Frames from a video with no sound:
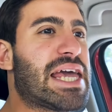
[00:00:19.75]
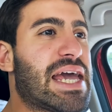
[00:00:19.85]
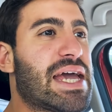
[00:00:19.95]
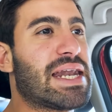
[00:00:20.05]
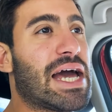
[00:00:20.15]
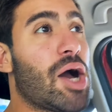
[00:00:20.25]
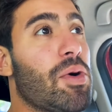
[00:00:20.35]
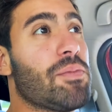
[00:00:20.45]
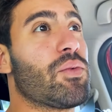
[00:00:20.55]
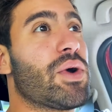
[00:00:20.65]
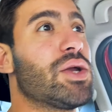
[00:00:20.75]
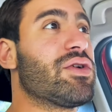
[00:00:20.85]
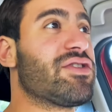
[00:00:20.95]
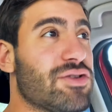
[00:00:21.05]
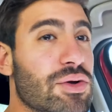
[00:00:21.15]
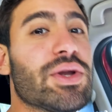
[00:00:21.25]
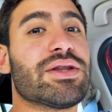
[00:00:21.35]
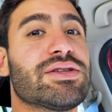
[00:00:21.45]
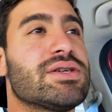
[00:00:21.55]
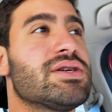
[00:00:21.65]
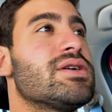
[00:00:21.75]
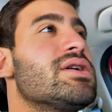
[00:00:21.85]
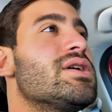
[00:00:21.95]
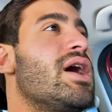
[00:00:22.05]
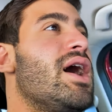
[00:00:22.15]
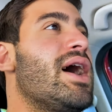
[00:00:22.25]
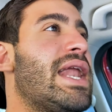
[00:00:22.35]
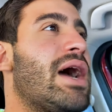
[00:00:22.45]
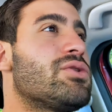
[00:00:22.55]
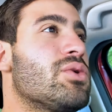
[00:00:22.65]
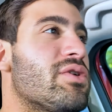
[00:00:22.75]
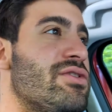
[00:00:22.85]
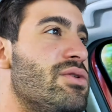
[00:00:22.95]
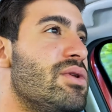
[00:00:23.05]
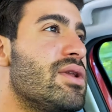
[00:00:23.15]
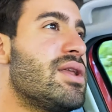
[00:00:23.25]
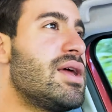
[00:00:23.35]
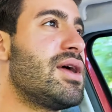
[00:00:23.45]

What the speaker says: And now I'm on my way to a student, an outdoor student.